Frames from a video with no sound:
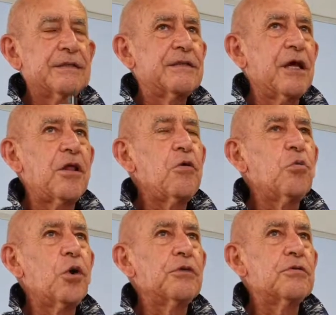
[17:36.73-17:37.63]
They don't
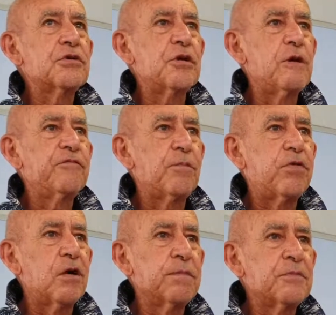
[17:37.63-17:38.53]
want to solve the
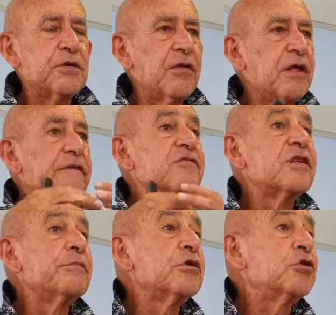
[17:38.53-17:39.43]
problem, so they give
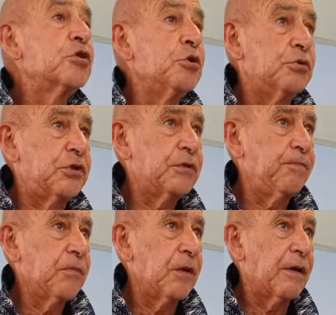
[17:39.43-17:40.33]
some excuse.
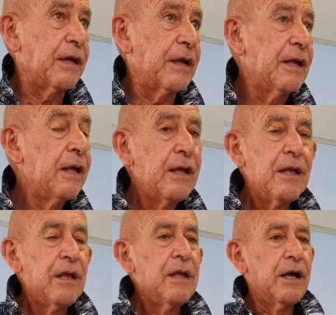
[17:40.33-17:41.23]
Okay,
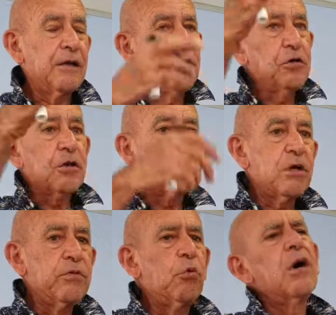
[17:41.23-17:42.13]
you got a
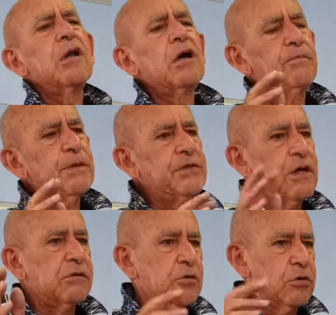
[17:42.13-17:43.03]
problem? Well, I'm busy.
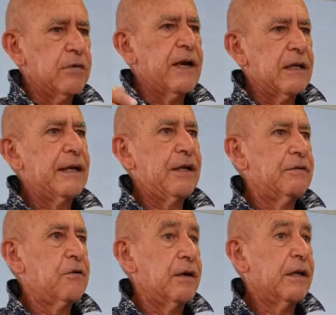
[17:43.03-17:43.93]
I'll talk about it
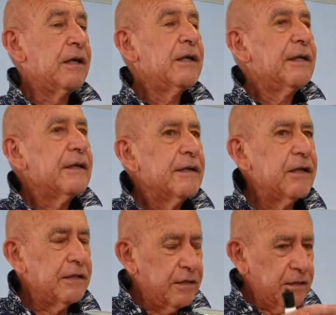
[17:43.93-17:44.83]
later on.
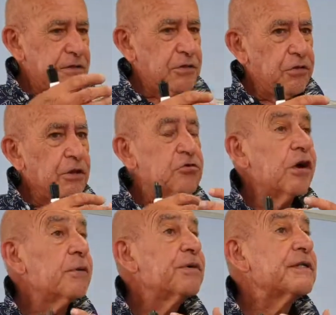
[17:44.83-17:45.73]
So they're
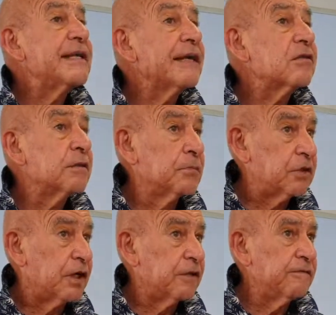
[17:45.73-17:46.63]
trying to protect
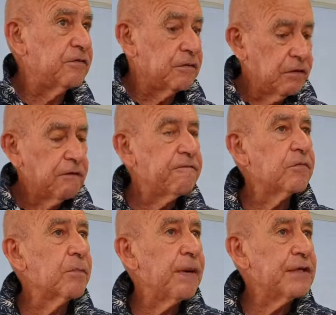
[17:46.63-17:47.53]
themselves from
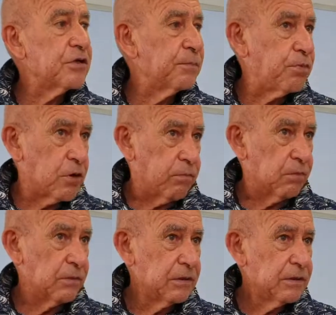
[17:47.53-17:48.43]
the basic problem.
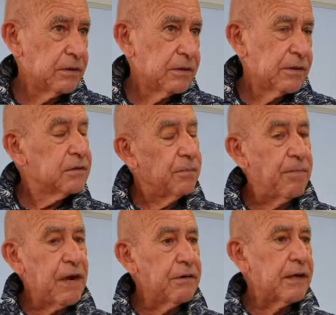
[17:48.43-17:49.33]
The
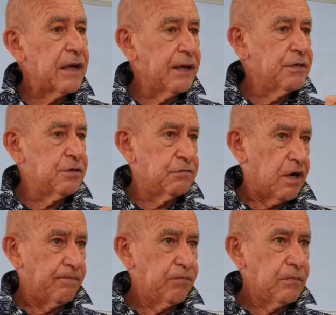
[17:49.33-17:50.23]
barricades are
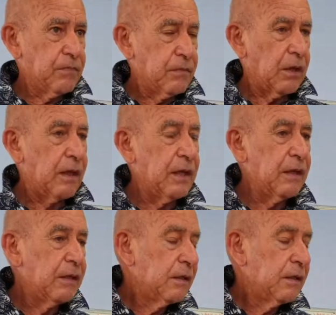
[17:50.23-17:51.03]
up. Okay,